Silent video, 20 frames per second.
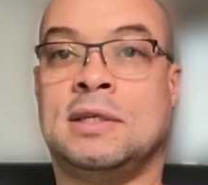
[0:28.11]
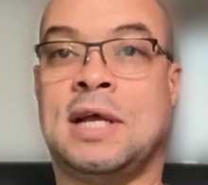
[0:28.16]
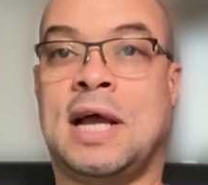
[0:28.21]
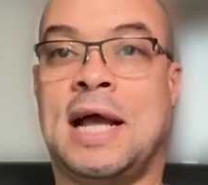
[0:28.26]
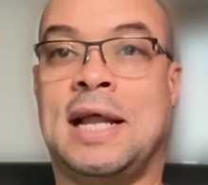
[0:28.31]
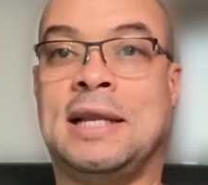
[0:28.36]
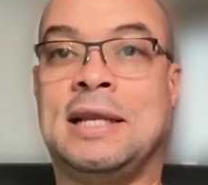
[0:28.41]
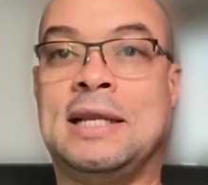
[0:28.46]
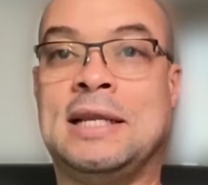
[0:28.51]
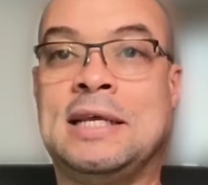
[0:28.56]

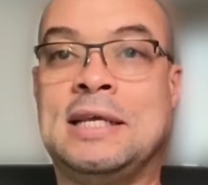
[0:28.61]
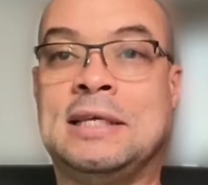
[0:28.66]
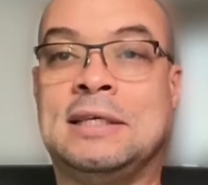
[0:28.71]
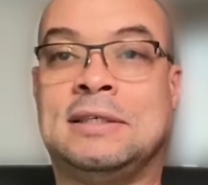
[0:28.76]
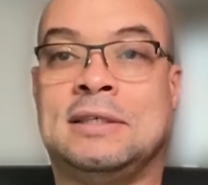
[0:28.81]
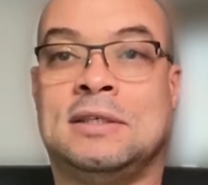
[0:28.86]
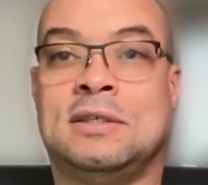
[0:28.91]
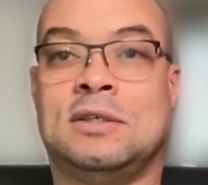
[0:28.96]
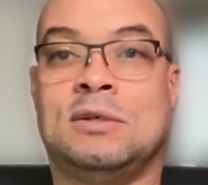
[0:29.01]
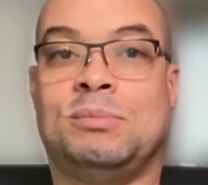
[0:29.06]
at
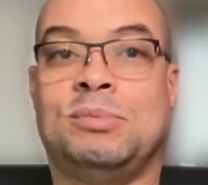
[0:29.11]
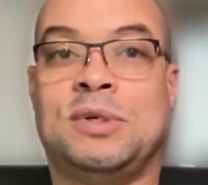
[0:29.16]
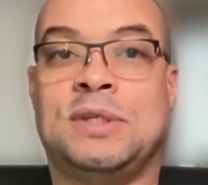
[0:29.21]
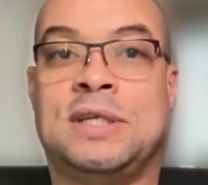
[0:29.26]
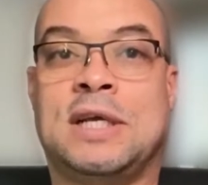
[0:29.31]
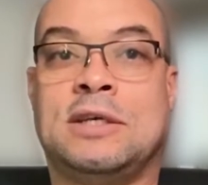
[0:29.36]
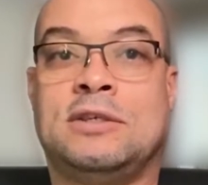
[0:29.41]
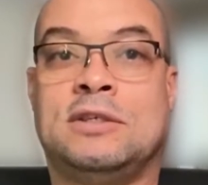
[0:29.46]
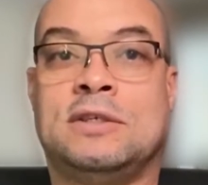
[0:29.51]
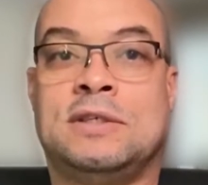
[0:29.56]
least to
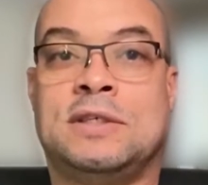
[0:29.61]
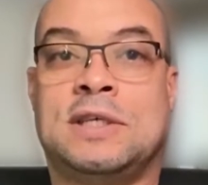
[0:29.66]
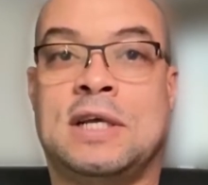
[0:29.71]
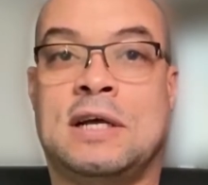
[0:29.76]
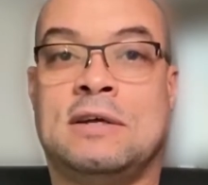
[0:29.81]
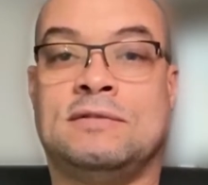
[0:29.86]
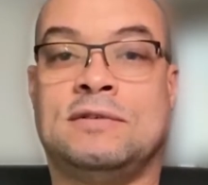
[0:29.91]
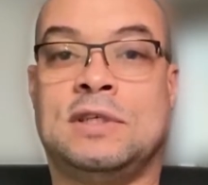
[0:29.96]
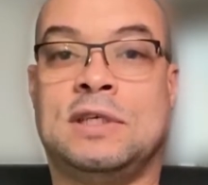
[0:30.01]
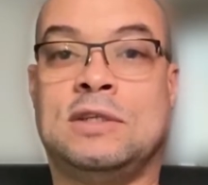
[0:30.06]
protect
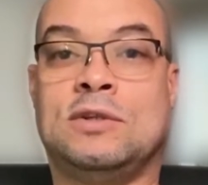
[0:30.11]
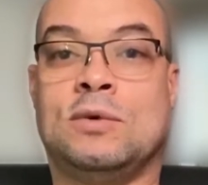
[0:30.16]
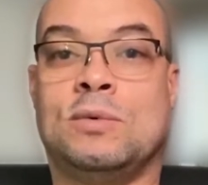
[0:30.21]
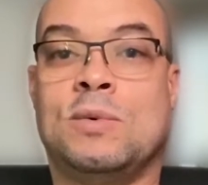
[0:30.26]
yourselves and the